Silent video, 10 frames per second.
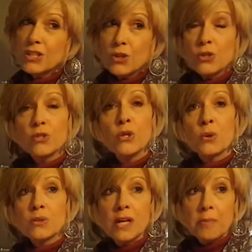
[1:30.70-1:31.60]
to turn your
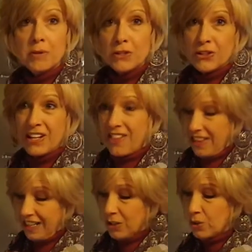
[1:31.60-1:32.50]
nose up and you're going to
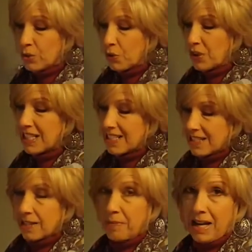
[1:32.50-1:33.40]
think, ooh, greens
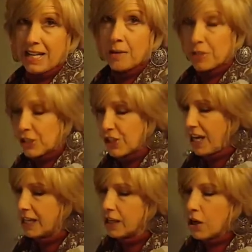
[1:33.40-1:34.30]
in my yummy
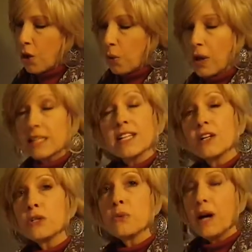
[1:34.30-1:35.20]
shake. Well, I'll tell
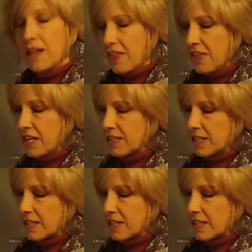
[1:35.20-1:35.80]
you what, this